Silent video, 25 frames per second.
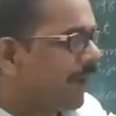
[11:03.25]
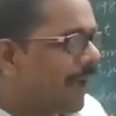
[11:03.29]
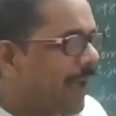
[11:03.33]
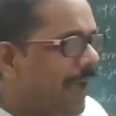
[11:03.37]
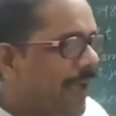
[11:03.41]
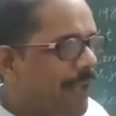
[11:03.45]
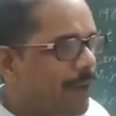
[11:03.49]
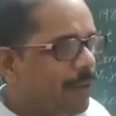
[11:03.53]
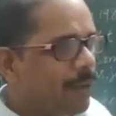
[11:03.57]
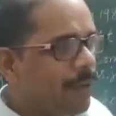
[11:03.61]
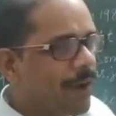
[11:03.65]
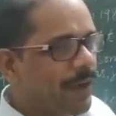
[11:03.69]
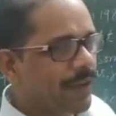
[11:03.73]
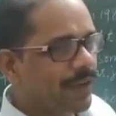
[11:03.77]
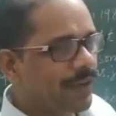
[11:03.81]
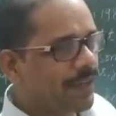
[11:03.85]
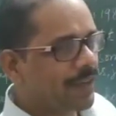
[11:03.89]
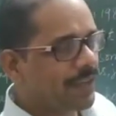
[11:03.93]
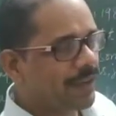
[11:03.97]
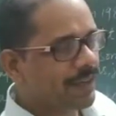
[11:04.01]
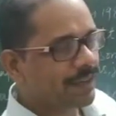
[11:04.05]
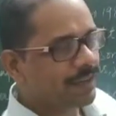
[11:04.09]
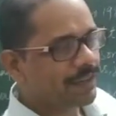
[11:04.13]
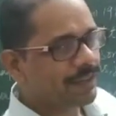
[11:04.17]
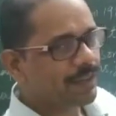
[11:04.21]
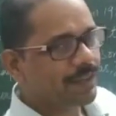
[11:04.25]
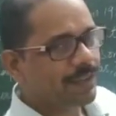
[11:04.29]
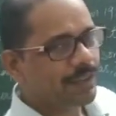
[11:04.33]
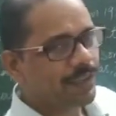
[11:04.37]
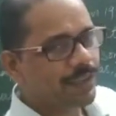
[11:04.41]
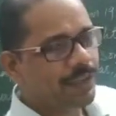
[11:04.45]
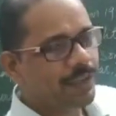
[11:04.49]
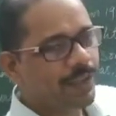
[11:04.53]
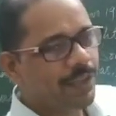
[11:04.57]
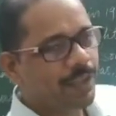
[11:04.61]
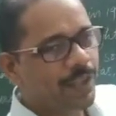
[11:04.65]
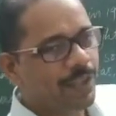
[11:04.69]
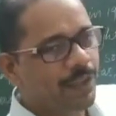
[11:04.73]
I wonder
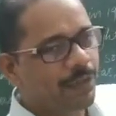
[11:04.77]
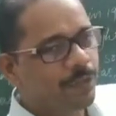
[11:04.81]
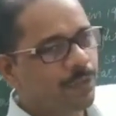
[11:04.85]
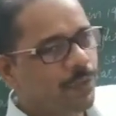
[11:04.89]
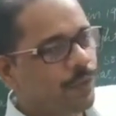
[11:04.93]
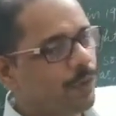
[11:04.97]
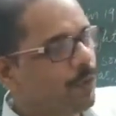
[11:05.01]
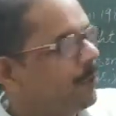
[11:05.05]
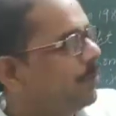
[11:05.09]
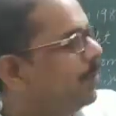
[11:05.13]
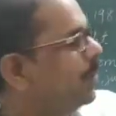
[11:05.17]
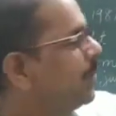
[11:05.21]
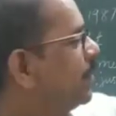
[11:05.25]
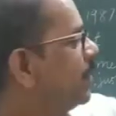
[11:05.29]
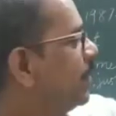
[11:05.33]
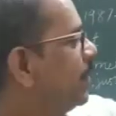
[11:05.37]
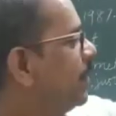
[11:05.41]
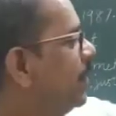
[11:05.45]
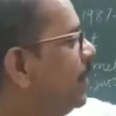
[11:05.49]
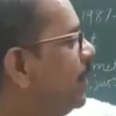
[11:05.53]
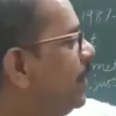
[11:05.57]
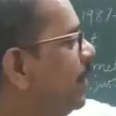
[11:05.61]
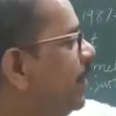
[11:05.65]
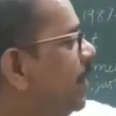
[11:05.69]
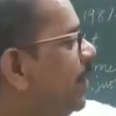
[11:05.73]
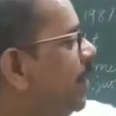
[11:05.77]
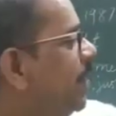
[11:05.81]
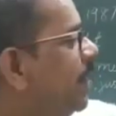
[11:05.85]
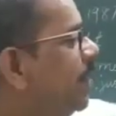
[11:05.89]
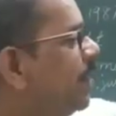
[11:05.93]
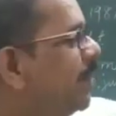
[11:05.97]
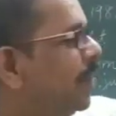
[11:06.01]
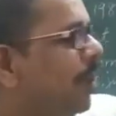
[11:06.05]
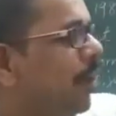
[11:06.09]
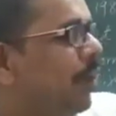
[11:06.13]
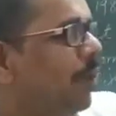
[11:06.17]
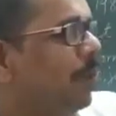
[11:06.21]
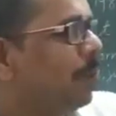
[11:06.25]
if you would
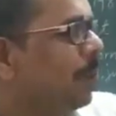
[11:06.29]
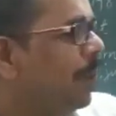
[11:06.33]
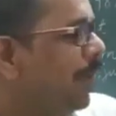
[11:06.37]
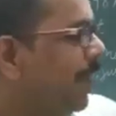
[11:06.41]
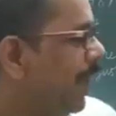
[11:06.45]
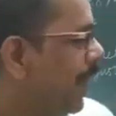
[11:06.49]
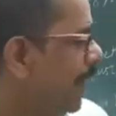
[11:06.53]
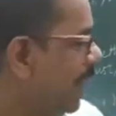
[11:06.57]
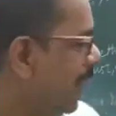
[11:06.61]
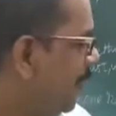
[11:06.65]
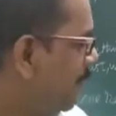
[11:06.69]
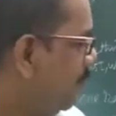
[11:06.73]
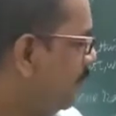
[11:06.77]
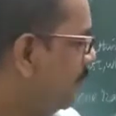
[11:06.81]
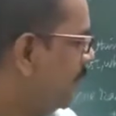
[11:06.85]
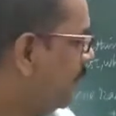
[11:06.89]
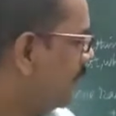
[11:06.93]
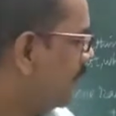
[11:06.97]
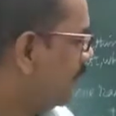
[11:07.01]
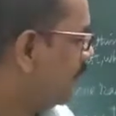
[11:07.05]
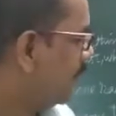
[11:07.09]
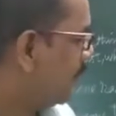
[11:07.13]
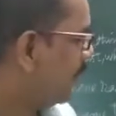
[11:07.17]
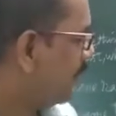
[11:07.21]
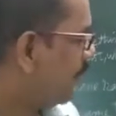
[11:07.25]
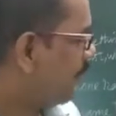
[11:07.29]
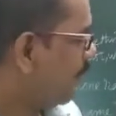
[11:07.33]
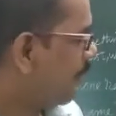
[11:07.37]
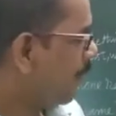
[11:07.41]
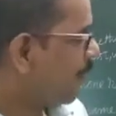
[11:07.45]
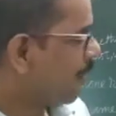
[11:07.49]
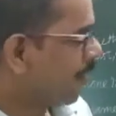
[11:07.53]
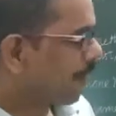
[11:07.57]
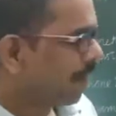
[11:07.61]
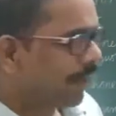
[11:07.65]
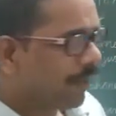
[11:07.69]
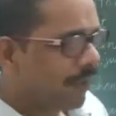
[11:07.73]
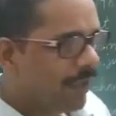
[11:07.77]
give me a lift,
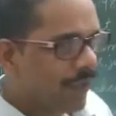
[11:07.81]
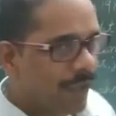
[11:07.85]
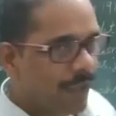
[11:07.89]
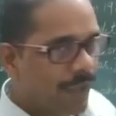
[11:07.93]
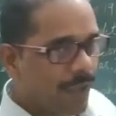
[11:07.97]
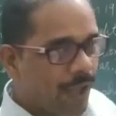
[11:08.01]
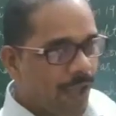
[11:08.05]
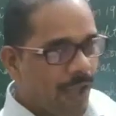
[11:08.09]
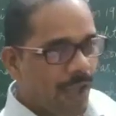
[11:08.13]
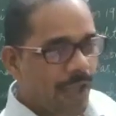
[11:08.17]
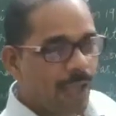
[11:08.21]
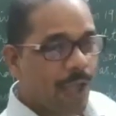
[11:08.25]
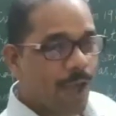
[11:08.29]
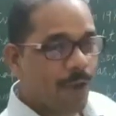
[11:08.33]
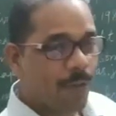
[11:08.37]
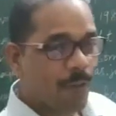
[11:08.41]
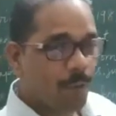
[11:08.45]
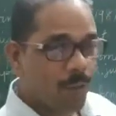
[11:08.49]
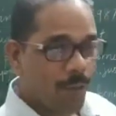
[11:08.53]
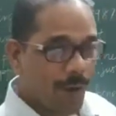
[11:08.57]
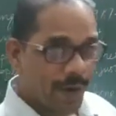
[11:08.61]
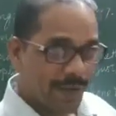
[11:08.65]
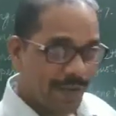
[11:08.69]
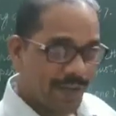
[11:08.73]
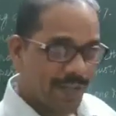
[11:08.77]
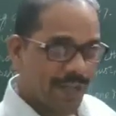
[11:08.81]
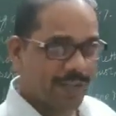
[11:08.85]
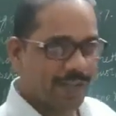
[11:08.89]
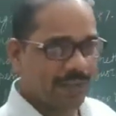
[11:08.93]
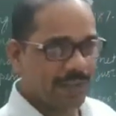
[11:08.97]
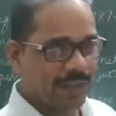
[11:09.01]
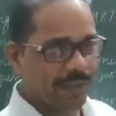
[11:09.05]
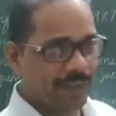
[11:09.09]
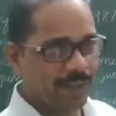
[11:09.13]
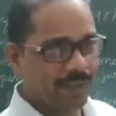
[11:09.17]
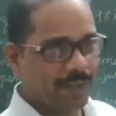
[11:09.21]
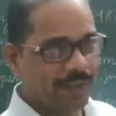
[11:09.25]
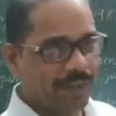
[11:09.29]
or I am
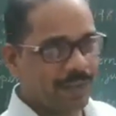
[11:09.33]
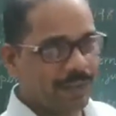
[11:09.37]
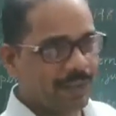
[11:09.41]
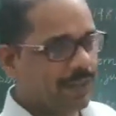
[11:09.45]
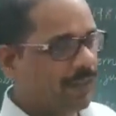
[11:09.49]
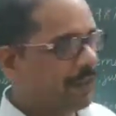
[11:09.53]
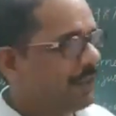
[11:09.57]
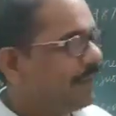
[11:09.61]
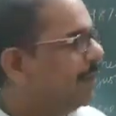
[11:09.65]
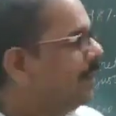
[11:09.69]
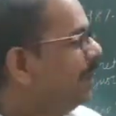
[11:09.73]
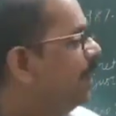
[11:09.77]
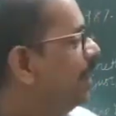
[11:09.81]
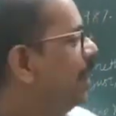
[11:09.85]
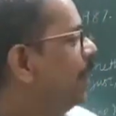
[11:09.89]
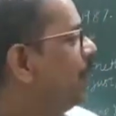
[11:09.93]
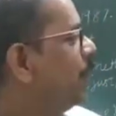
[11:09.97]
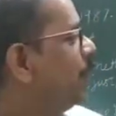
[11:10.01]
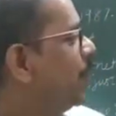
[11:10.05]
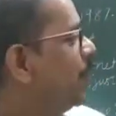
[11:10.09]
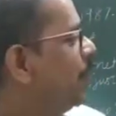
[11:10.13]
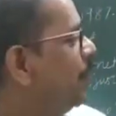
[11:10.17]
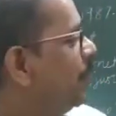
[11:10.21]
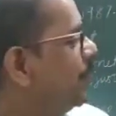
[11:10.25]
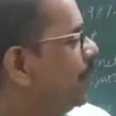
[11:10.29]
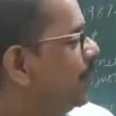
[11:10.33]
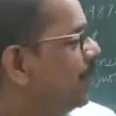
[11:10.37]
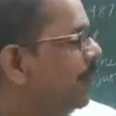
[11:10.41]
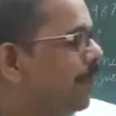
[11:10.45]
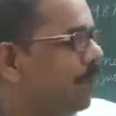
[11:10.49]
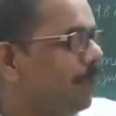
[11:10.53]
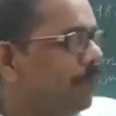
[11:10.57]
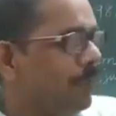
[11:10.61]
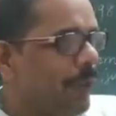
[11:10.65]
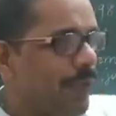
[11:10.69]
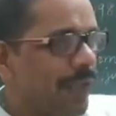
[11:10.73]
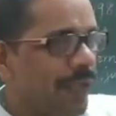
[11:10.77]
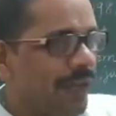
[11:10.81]
wondering if you would
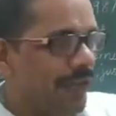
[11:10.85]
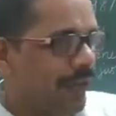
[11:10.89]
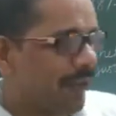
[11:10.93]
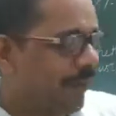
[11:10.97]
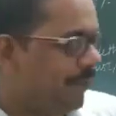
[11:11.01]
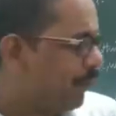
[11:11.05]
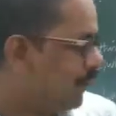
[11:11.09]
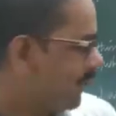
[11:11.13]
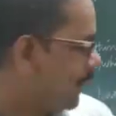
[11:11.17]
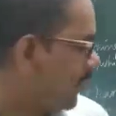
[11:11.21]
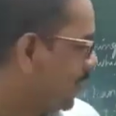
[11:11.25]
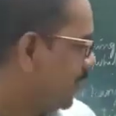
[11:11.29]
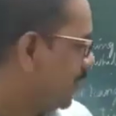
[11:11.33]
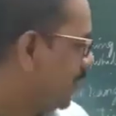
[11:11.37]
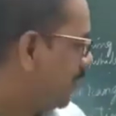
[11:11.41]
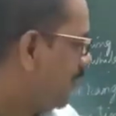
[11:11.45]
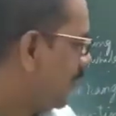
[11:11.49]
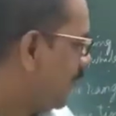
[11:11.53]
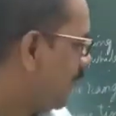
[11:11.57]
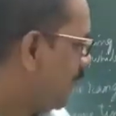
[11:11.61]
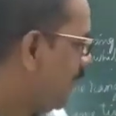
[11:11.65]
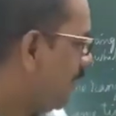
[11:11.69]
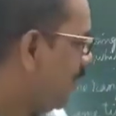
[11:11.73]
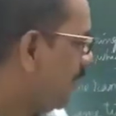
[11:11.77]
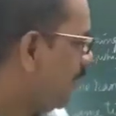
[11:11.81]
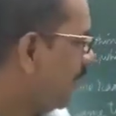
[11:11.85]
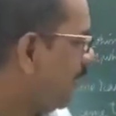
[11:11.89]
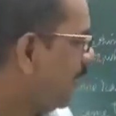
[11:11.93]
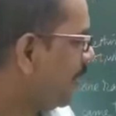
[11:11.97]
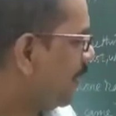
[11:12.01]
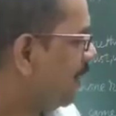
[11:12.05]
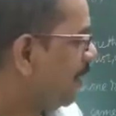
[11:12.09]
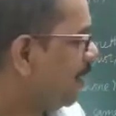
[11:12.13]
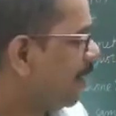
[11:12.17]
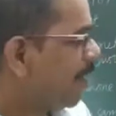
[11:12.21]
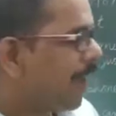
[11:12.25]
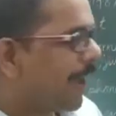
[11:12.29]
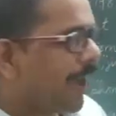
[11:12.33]
give me a lift,
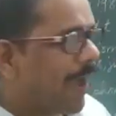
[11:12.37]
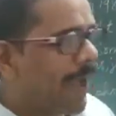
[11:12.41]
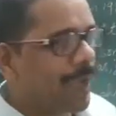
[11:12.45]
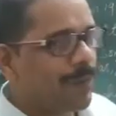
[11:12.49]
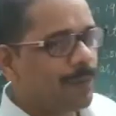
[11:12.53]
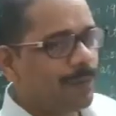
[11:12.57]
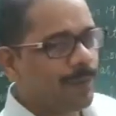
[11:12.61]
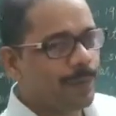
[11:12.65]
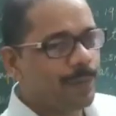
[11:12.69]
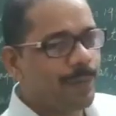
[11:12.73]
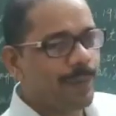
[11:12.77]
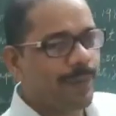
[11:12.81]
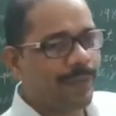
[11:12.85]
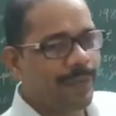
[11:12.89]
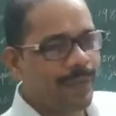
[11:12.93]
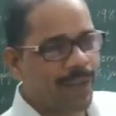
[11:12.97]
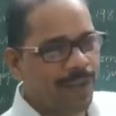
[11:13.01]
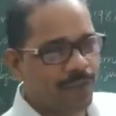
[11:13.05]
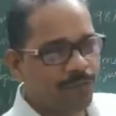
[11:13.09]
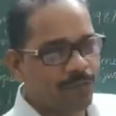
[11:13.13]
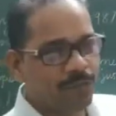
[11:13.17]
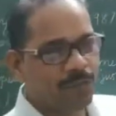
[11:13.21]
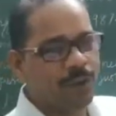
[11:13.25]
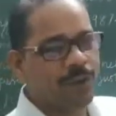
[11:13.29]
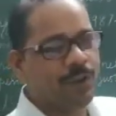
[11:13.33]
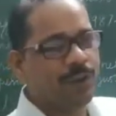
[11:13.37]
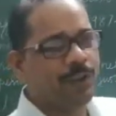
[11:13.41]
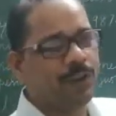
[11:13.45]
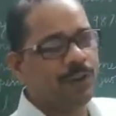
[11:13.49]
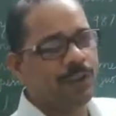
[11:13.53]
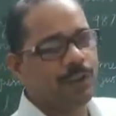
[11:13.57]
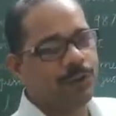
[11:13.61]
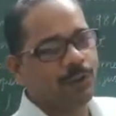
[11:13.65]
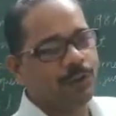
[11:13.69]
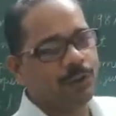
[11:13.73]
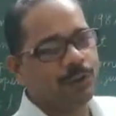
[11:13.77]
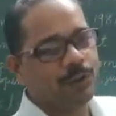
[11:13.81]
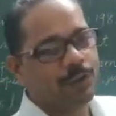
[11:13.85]
or I will be grateful
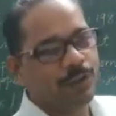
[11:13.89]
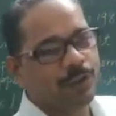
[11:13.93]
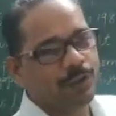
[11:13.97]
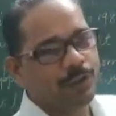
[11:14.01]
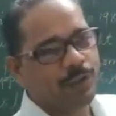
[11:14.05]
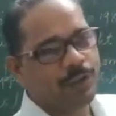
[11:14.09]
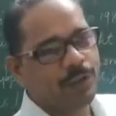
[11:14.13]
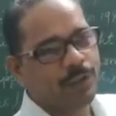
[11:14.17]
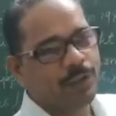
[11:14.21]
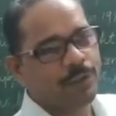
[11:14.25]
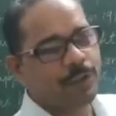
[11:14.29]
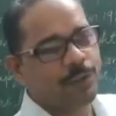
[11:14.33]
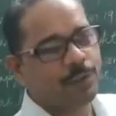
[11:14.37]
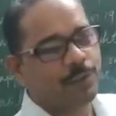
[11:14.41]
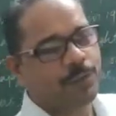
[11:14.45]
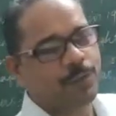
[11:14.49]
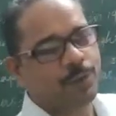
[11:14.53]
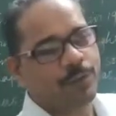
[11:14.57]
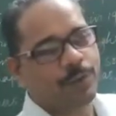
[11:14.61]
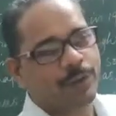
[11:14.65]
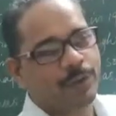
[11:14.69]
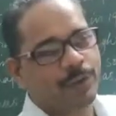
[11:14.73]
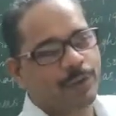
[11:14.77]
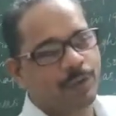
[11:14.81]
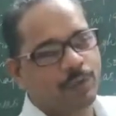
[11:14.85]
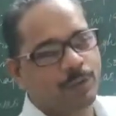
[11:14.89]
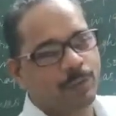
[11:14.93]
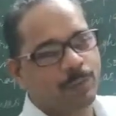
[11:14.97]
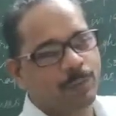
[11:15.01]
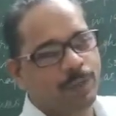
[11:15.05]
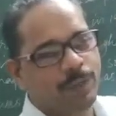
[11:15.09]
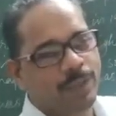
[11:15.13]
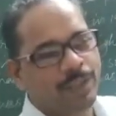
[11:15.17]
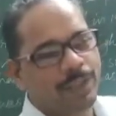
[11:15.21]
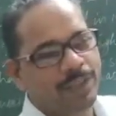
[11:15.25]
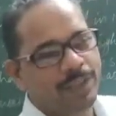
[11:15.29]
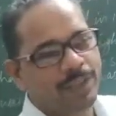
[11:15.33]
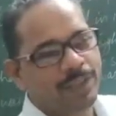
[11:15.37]
to you if you would give
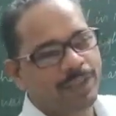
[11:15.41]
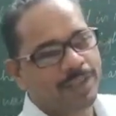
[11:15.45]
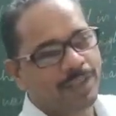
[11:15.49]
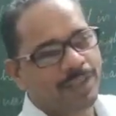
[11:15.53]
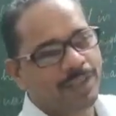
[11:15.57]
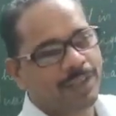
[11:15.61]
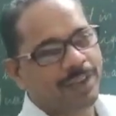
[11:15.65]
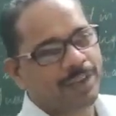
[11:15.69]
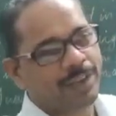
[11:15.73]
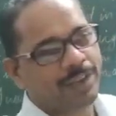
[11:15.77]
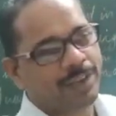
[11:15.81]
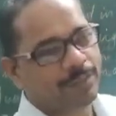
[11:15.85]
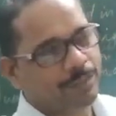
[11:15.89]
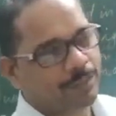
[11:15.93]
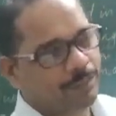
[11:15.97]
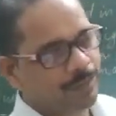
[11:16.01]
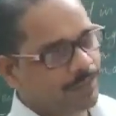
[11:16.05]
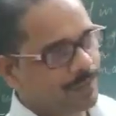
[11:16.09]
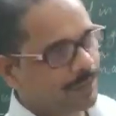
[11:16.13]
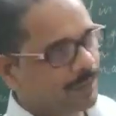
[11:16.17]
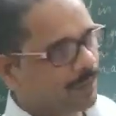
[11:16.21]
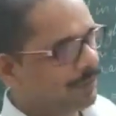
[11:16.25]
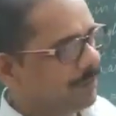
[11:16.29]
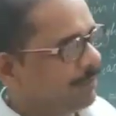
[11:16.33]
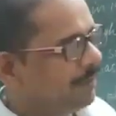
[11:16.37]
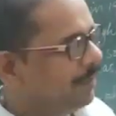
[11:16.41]
me a lift.